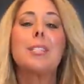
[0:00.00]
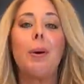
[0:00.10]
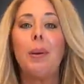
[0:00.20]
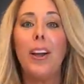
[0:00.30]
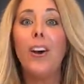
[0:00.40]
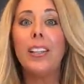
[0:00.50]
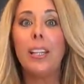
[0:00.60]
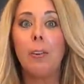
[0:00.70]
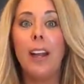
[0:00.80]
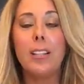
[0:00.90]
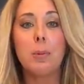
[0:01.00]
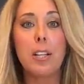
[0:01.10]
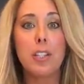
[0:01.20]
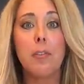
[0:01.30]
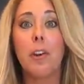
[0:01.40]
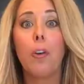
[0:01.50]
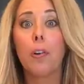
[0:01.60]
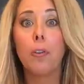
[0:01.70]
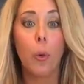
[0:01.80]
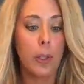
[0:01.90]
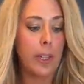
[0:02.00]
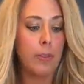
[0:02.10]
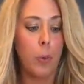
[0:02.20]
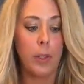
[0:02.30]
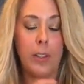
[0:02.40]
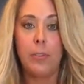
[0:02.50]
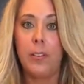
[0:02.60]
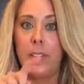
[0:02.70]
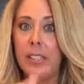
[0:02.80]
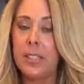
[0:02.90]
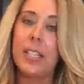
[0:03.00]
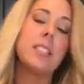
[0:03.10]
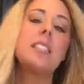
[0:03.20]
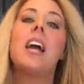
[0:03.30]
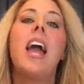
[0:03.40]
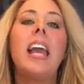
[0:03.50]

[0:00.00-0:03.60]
That's what we all need, right? Especially if you're over 40, 40, 50, 60s,